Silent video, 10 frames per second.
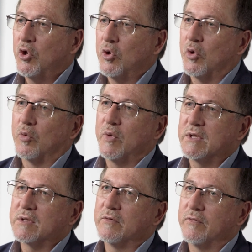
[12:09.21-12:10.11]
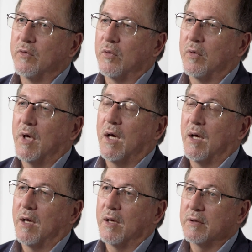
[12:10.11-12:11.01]
your risk for
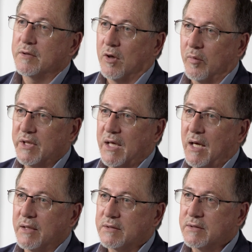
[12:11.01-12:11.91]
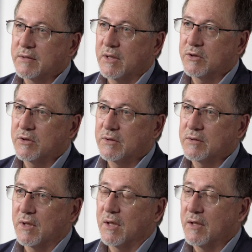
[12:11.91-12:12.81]
common cancers such
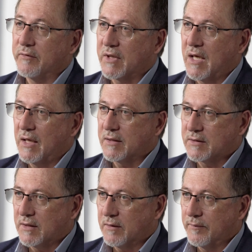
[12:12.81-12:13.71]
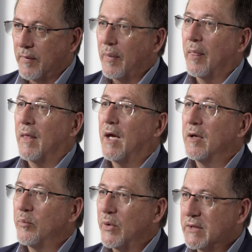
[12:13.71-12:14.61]
as liver cancer
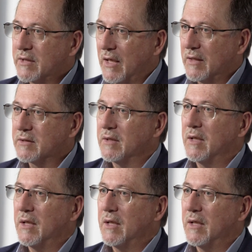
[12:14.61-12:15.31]
and breast cancer